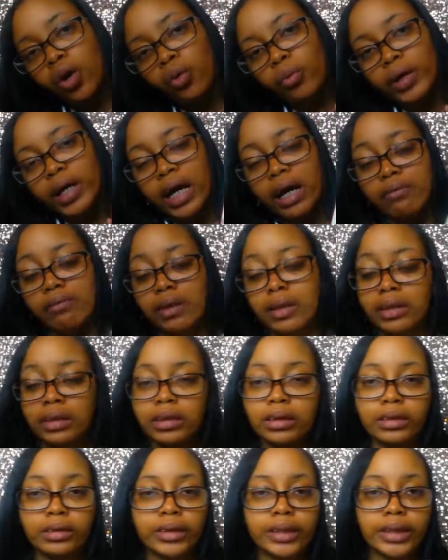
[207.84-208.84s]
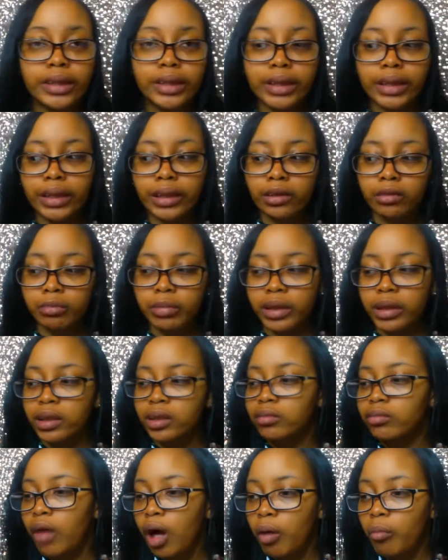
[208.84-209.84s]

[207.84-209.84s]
we have this, didn't complete it.